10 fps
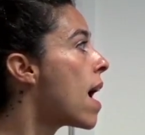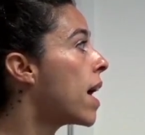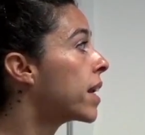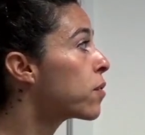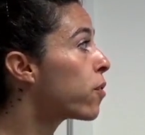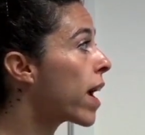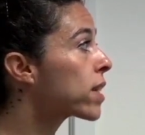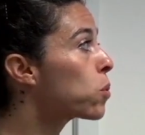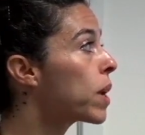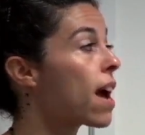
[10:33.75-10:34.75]
And in
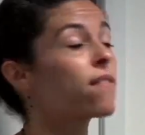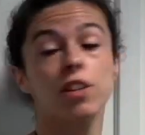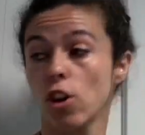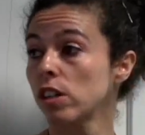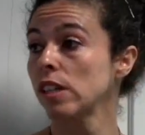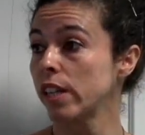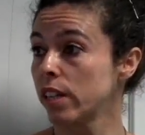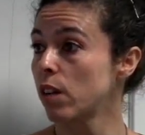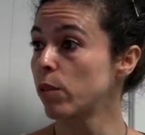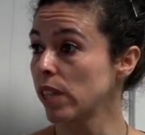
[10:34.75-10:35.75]
fact, we have a
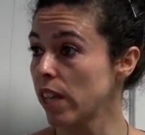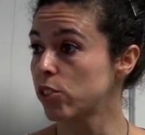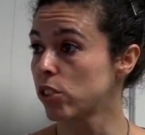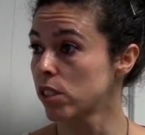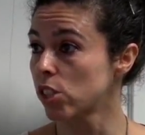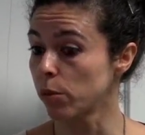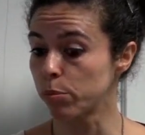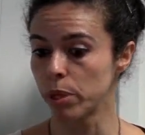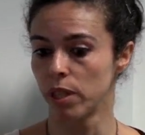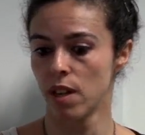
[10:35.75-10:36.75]
nonlinear relationship.